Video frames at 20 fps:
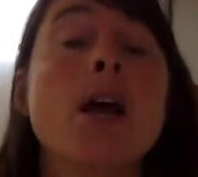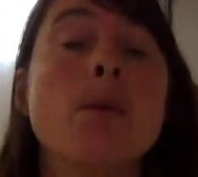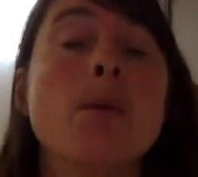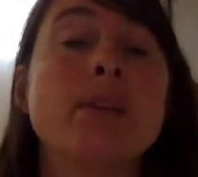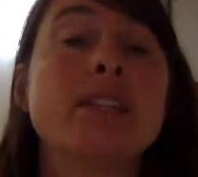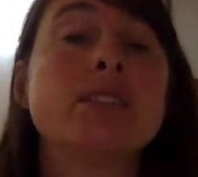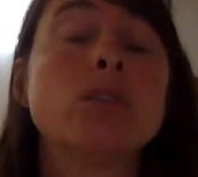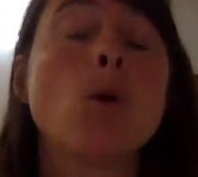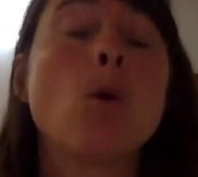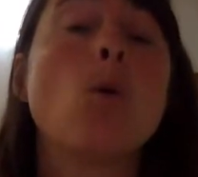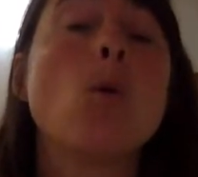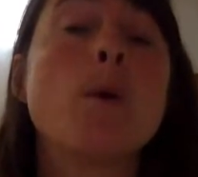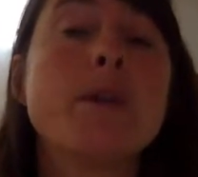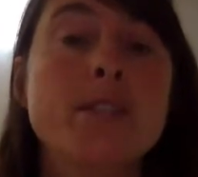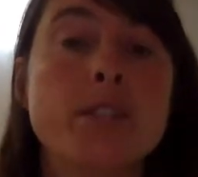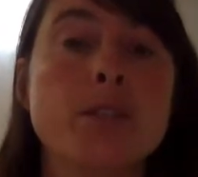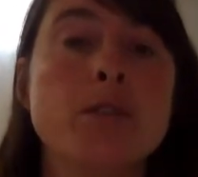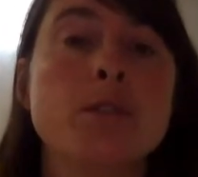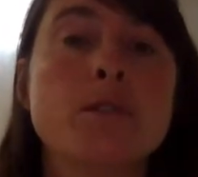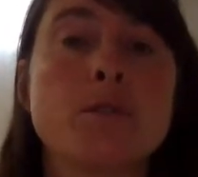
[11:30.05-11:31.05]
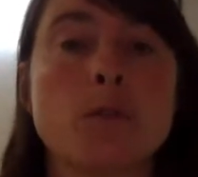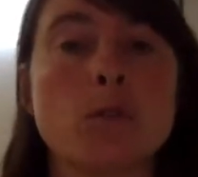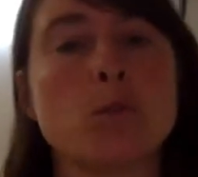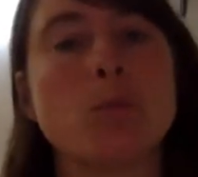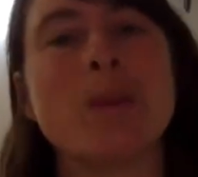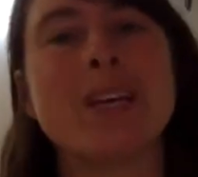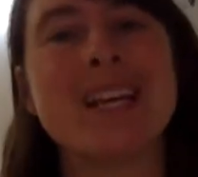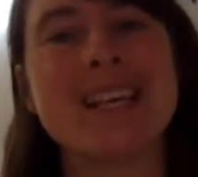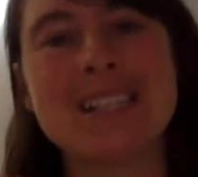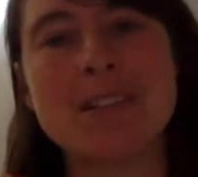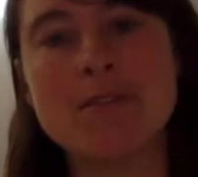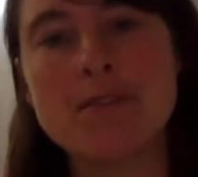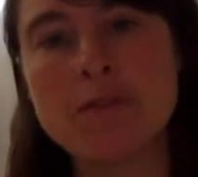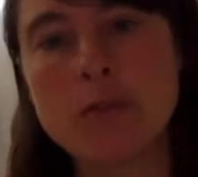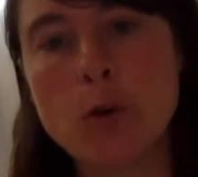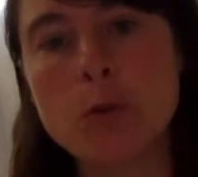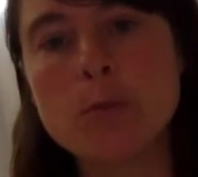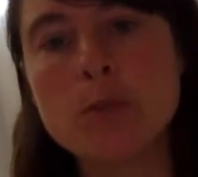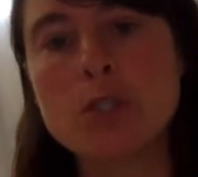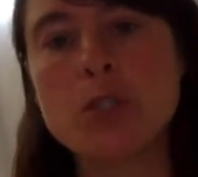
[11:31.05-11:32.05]
But it's always useful to be as
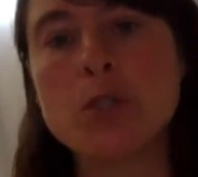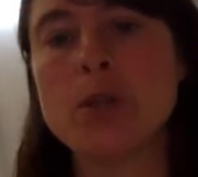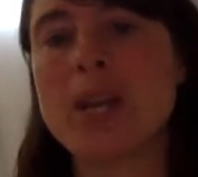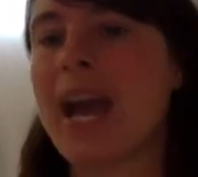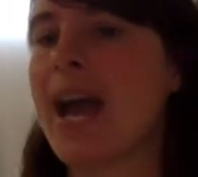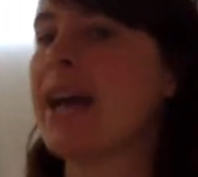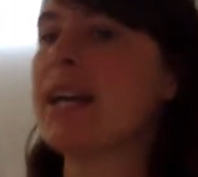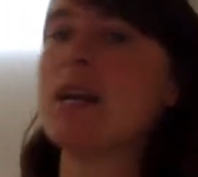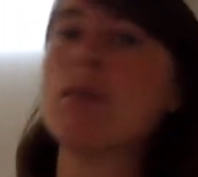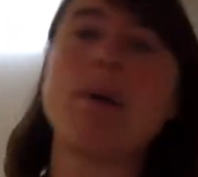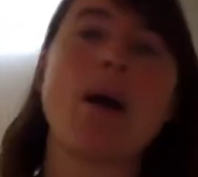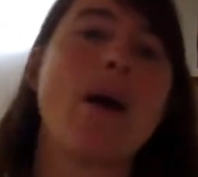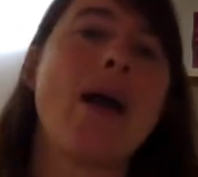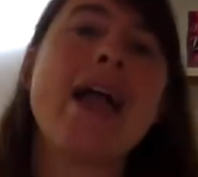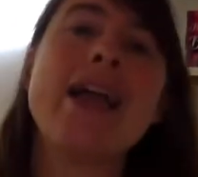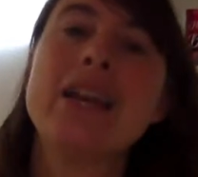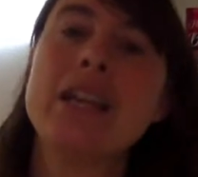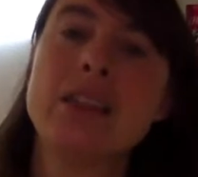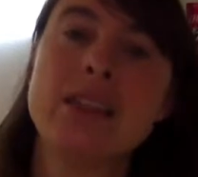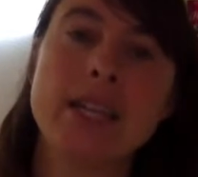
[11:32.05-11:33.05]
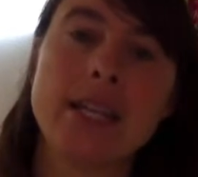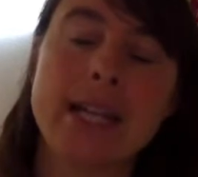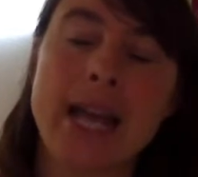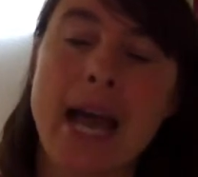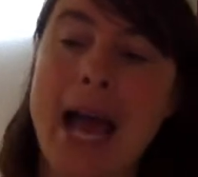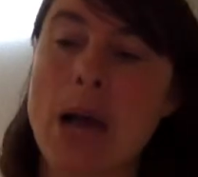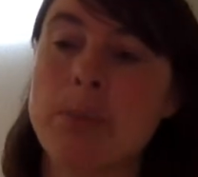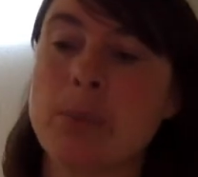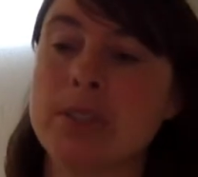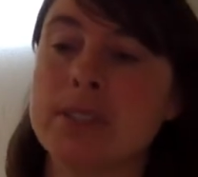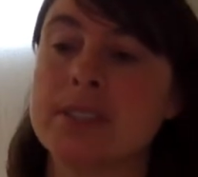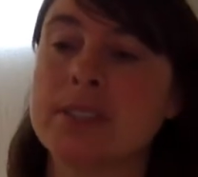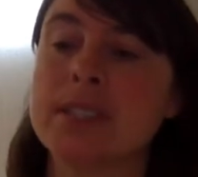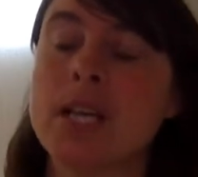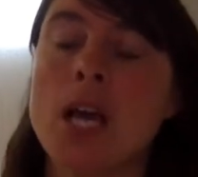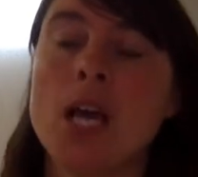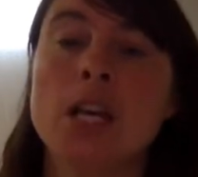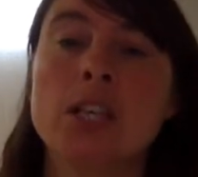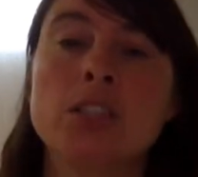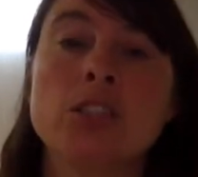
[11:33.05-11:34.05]
informed as you can about anything that happens
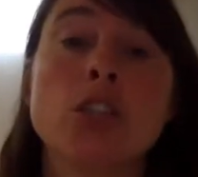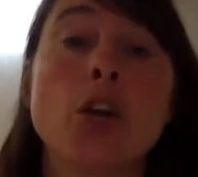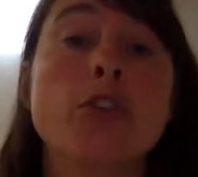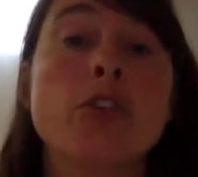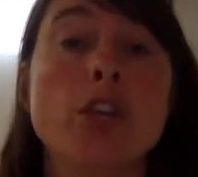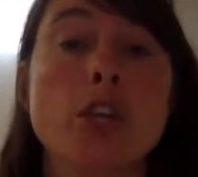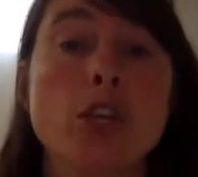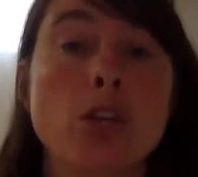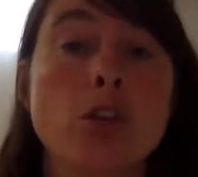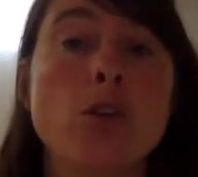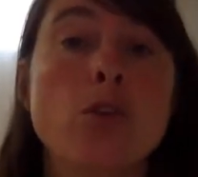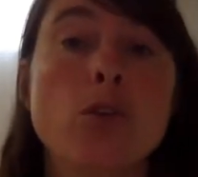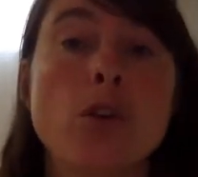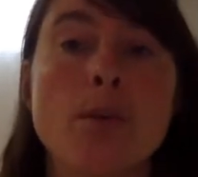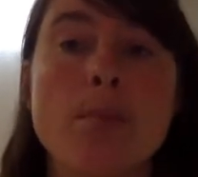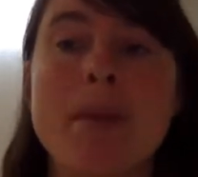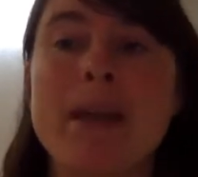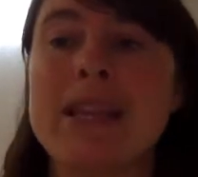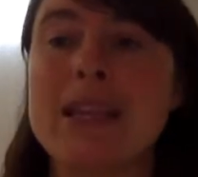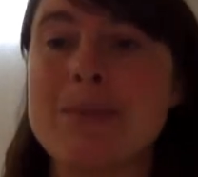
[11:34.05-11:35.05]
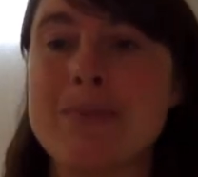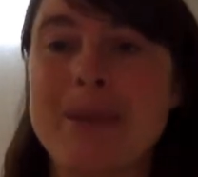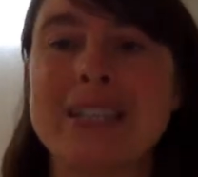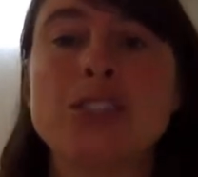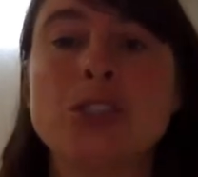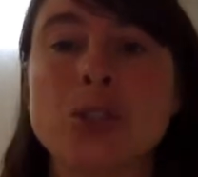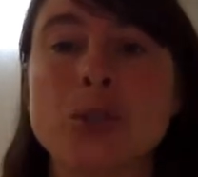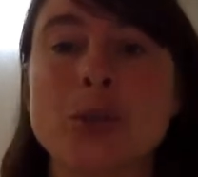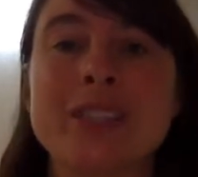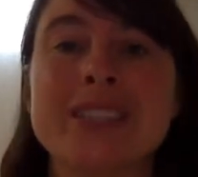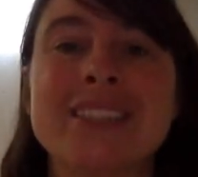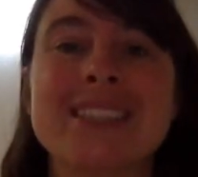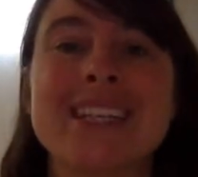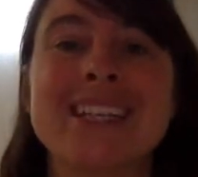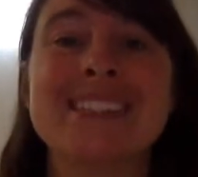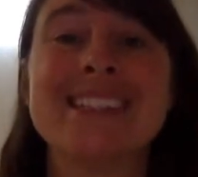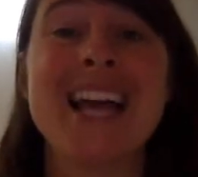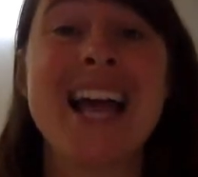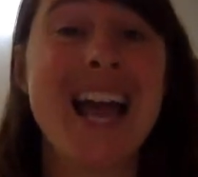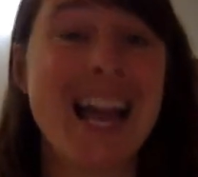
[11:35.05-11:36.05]
so that you can make the best
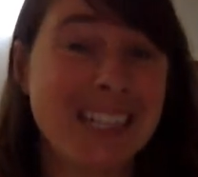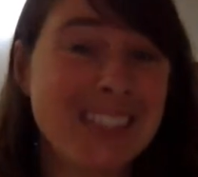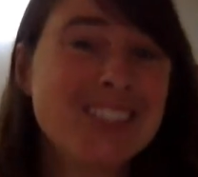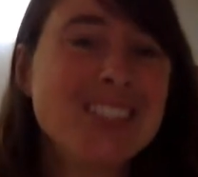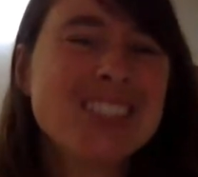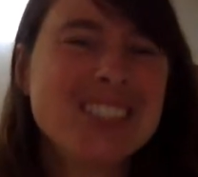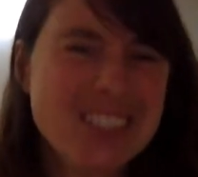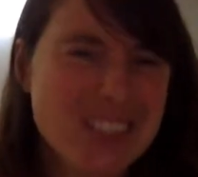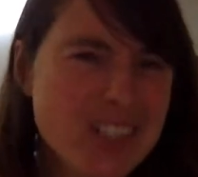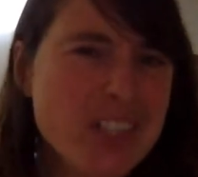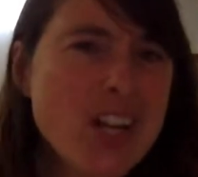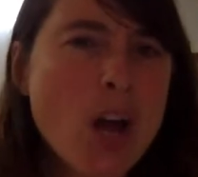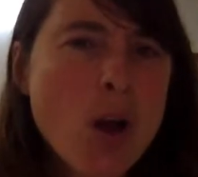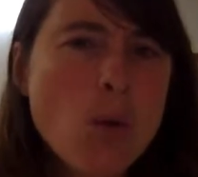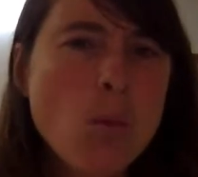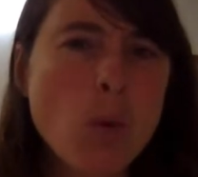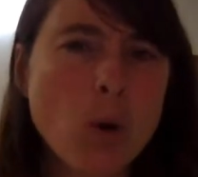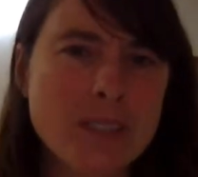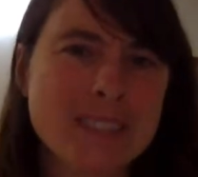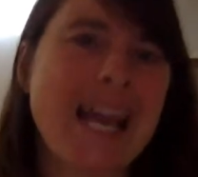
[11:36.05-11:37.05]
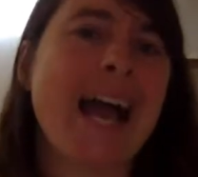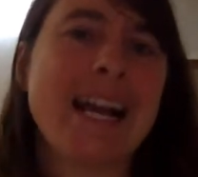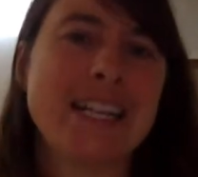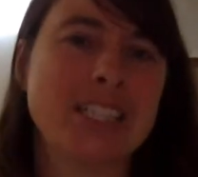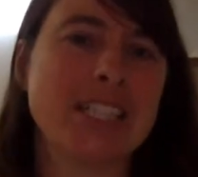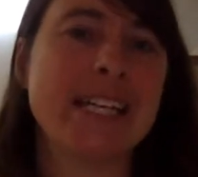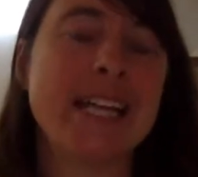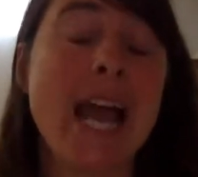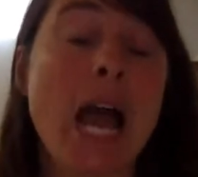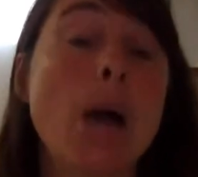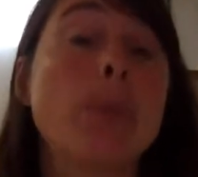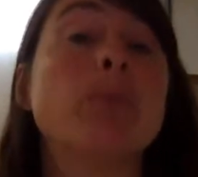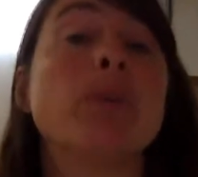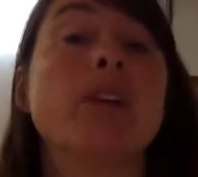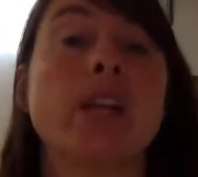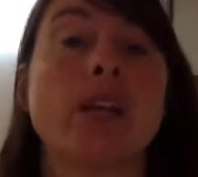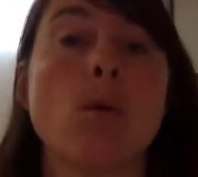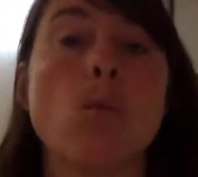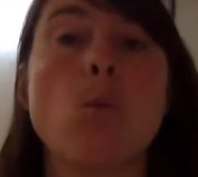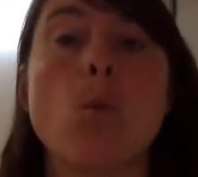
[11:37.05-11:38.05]
choices and just know what's actually
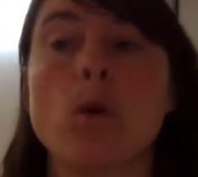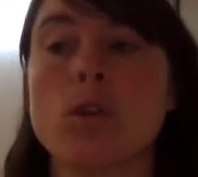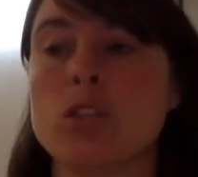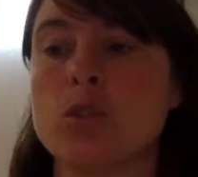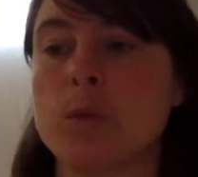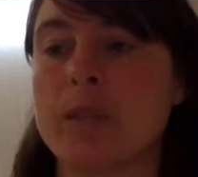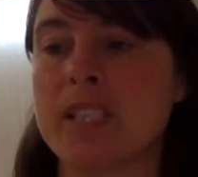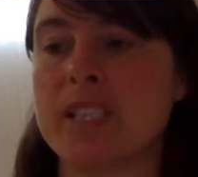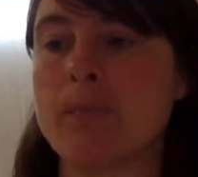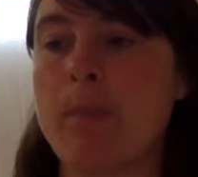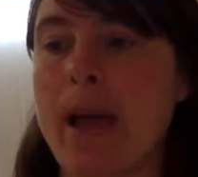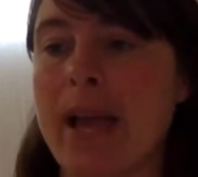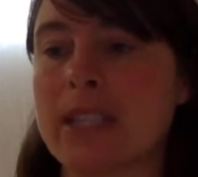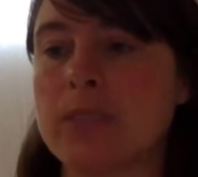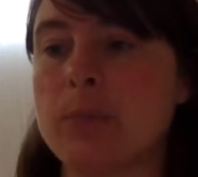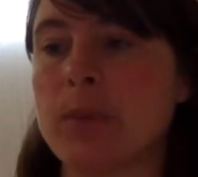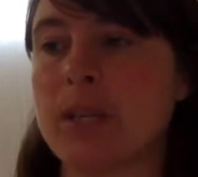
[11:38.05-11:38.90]
happening and what to expect,